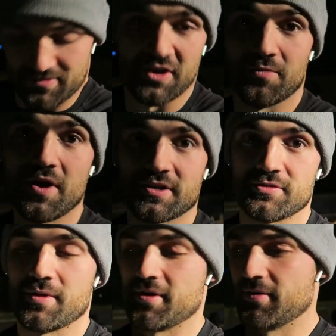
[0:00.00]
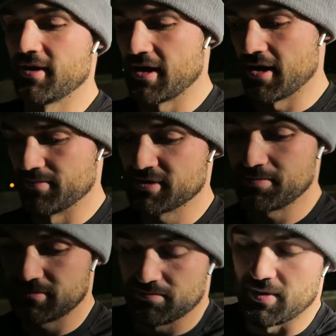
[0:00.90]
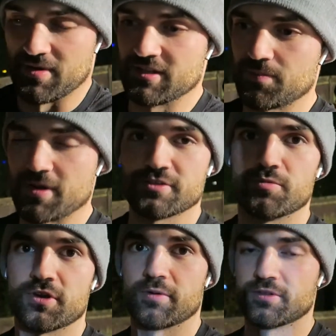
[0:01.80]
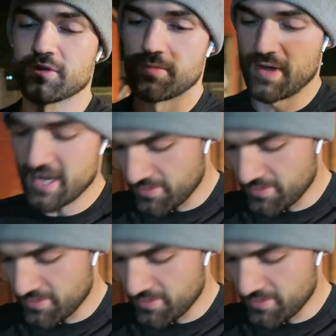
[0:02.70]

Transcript: going to work so well. Um, I mean, it depends on what you want to do. But